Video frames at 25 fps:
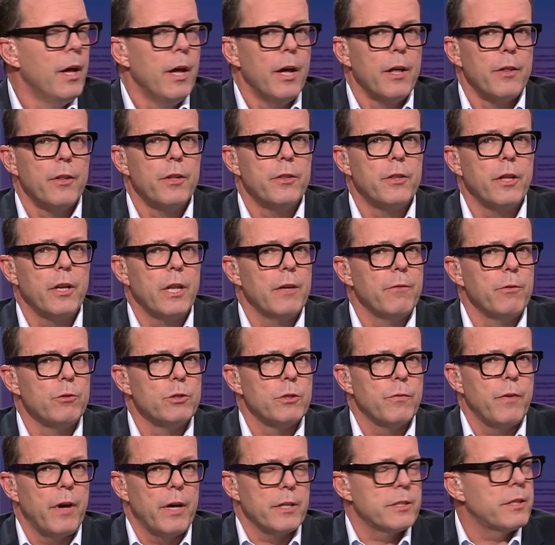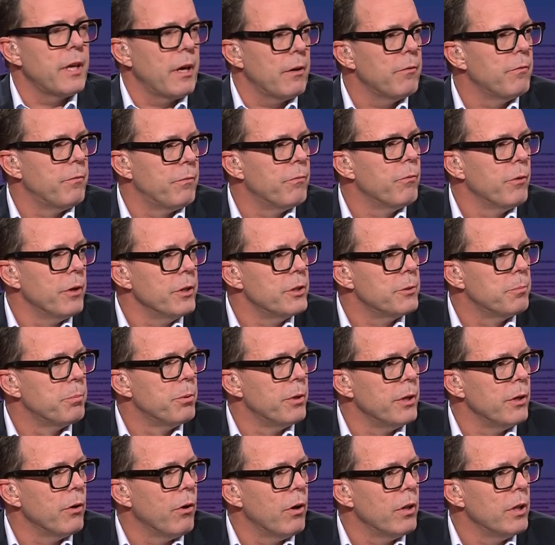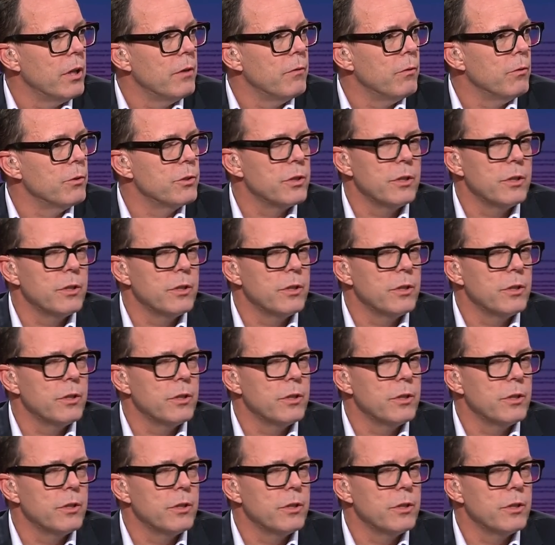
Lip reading: the levels of angst have reached pretty high levels.